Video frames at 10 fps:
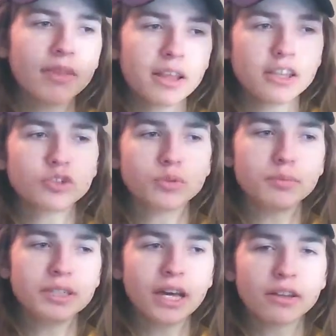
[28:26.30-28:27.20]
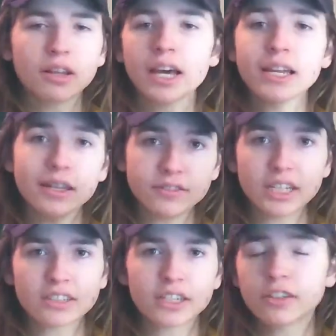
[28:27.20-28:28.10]
this would be down the line if
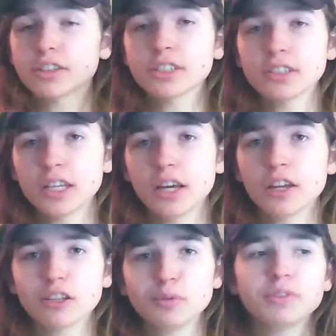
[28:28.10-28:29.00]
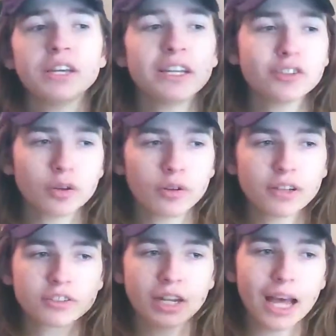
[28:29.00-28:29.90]
Zack Snyder did get another movie. Don't know if
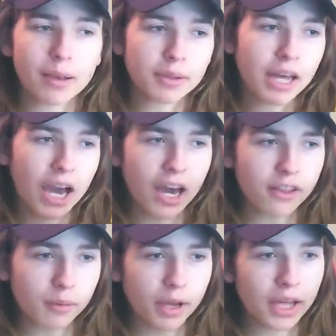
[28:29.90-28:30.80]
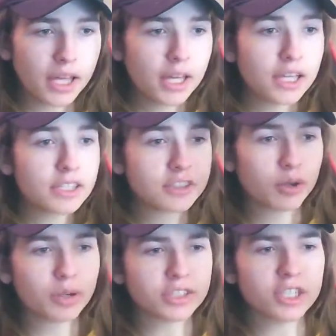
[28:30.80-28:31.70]
that's going to happen. Either way, still
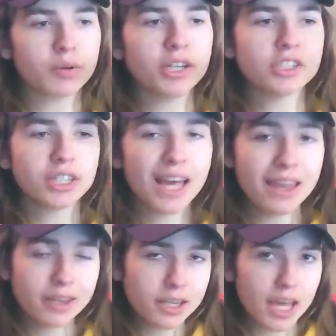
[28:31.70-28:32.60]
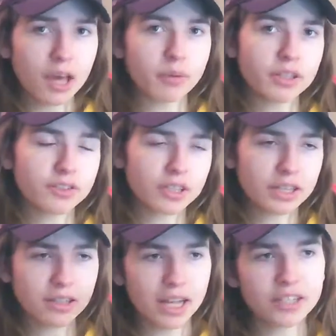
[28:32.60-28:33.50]
wants the equation. And then, yeah, we used to get
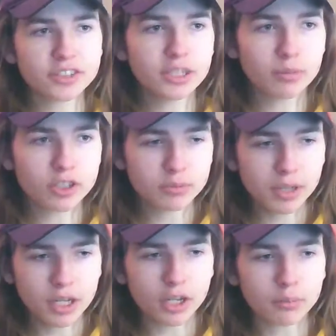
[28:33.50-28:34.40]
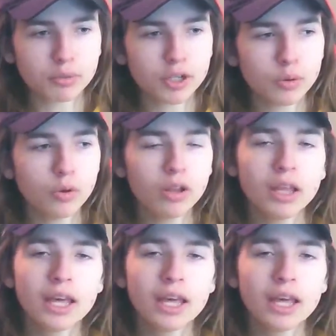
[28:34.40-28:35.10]
the last scene of Martian Manhunter. Pretty cool.